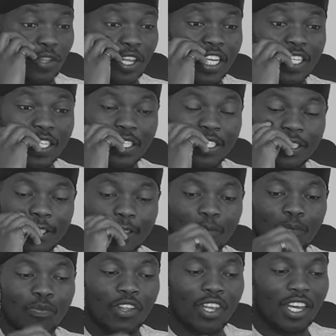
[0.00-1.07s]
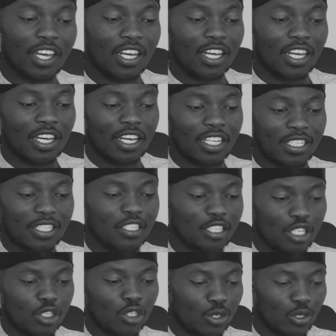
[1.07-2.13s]
is
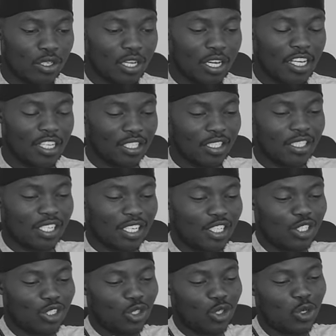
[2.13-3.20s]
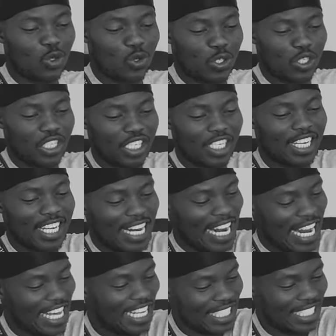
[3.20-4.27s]
institu-
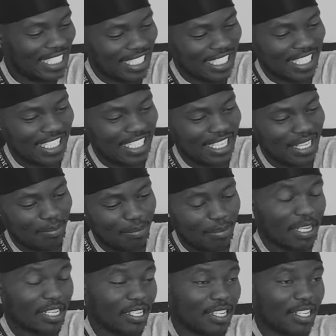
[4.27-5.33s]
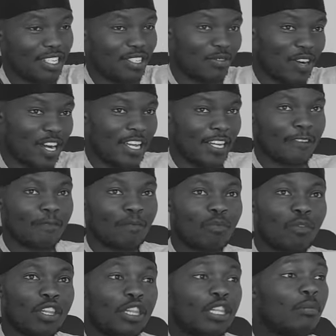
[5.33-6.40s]
institutionalizing the yeah, business, right? Exactly,
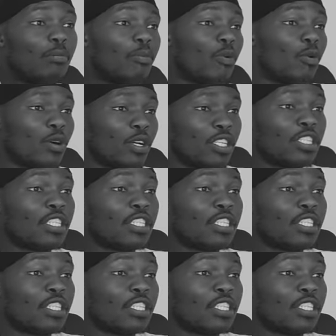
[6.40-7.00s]
like making a brand.